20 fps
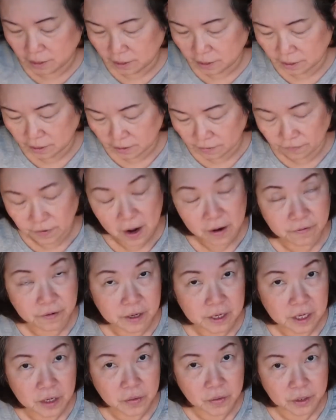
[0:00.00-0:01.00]
If you have
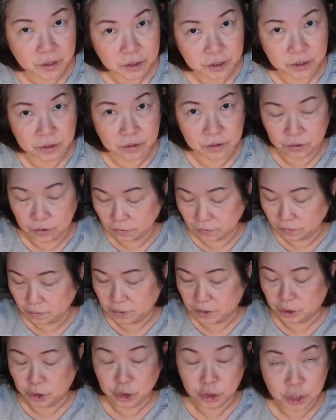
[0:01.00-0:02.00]
any question, don't
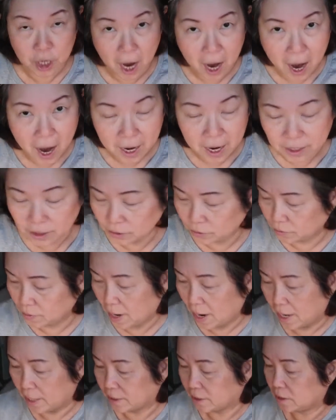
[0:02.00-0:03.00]
be shy to
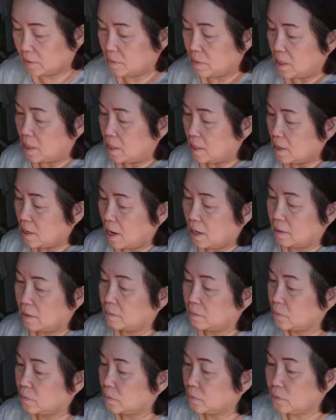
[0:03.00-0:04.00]
ask me. I'm
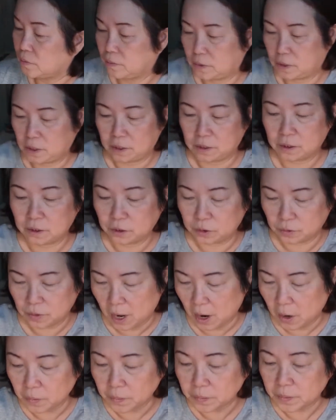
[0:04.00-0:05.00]
here to
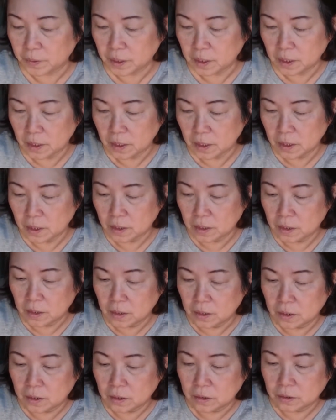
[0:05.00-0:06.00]
help.
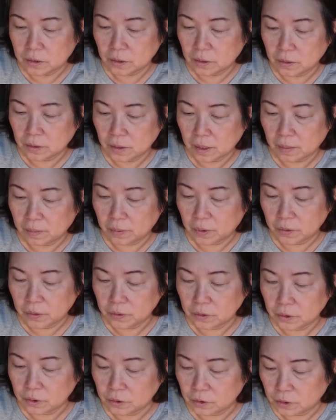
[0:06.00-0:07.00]
So I'm going
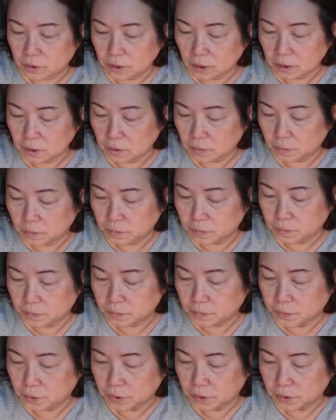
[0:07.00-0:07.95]
to just put